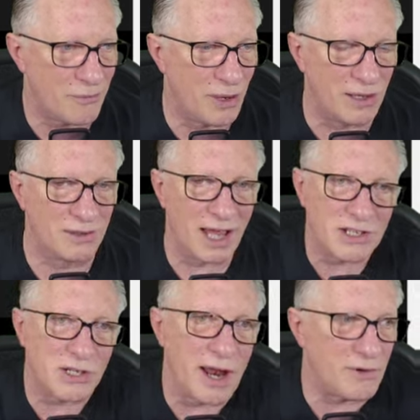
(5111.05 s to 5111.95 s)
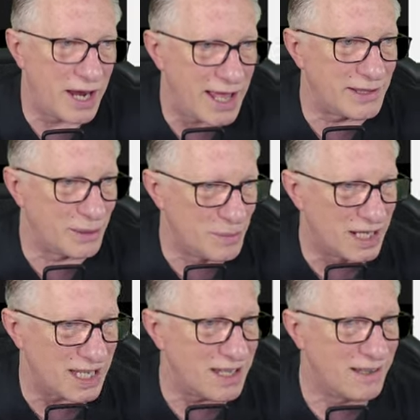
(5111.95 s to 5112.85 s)
Well, Ledger never had their
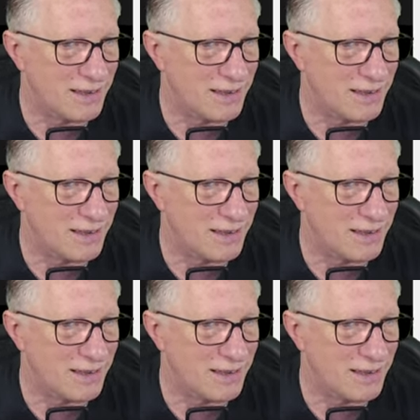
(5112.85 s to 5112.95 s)
money.